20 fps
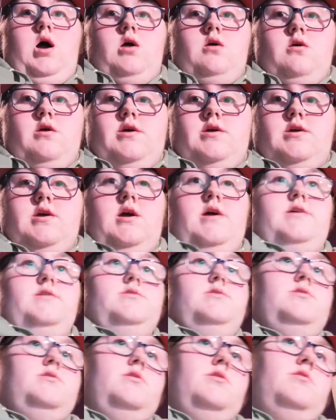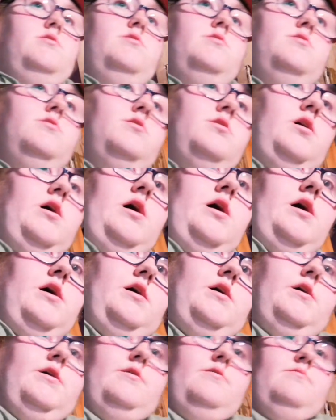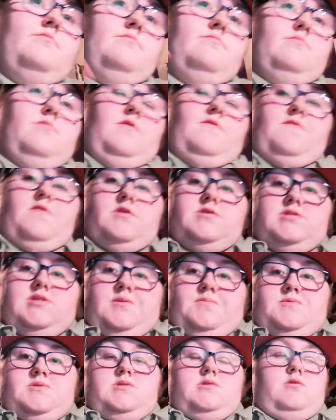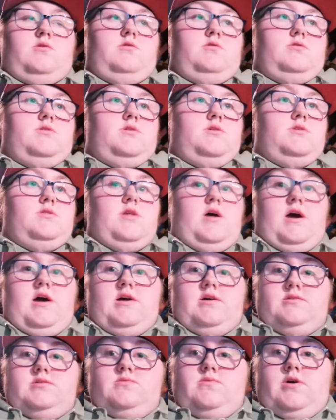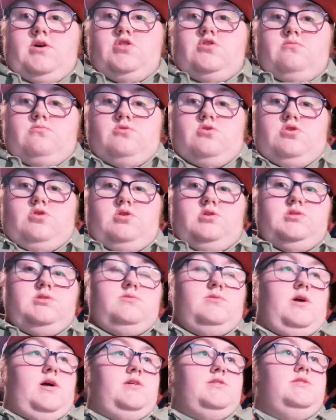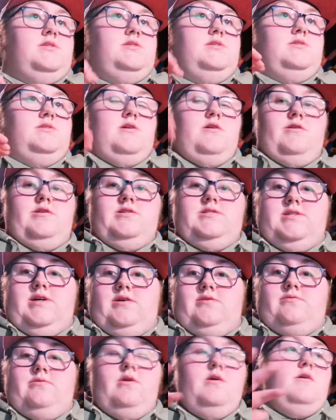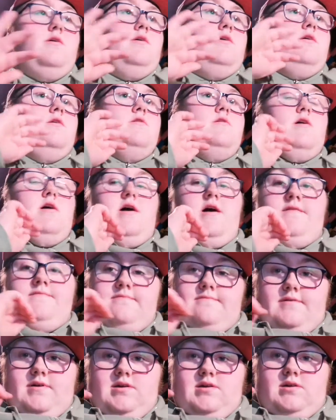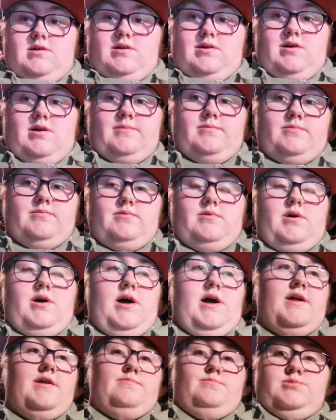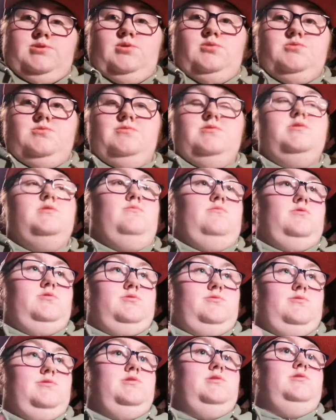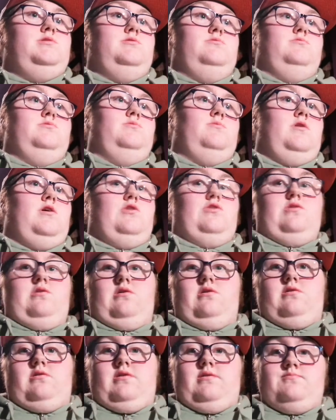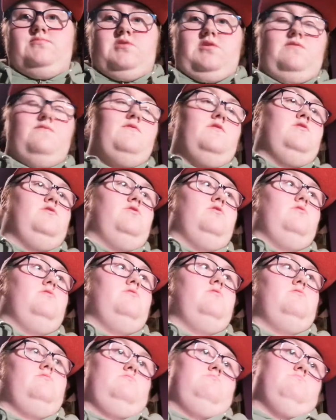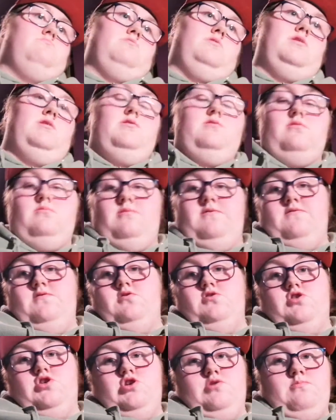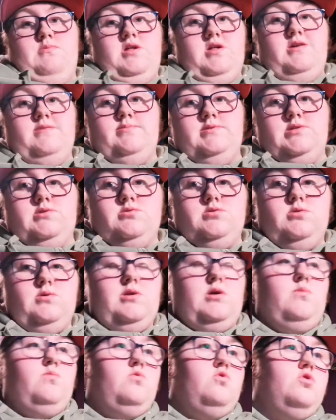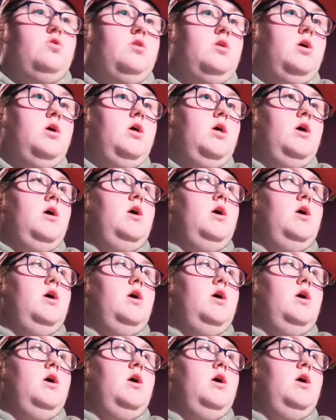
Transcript: Alright, guys, so the first episode that I had to watch of Jujutsu Kaisen is nearly down. I had episode 21 and 22 to watch, so I'm just finished. Well, it'll be finished in a minute, episode 21.